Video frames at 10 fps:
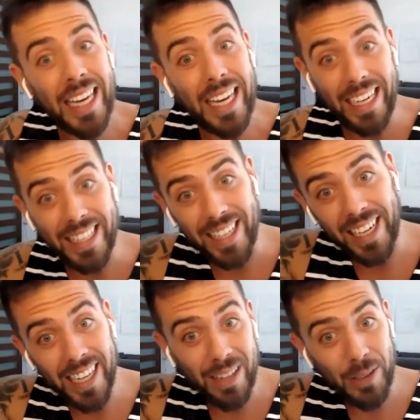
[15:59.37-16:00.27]
and it's like,
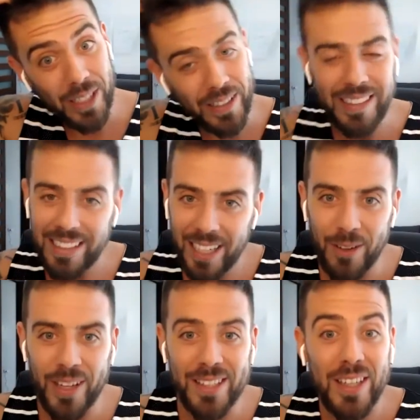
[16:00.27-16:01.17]
well, you know,
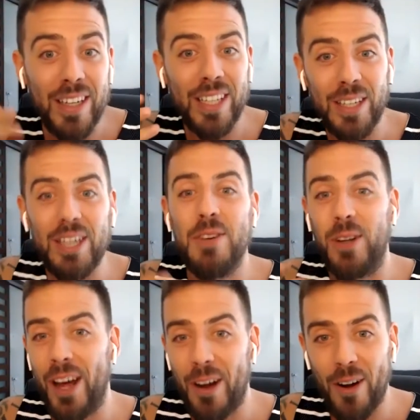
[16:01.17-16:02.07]
that's going to give you a
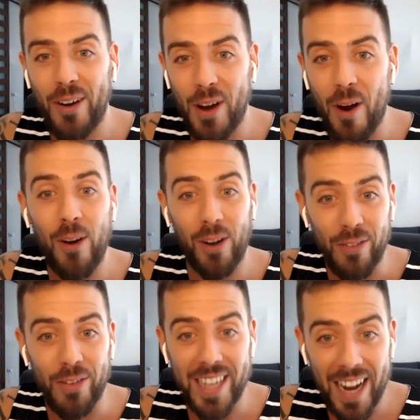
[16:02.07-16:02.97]
lot harder of
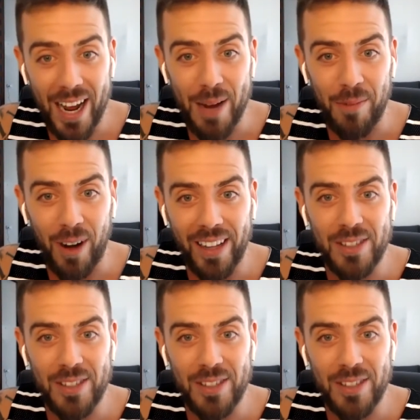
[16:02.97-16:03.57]
a time, right?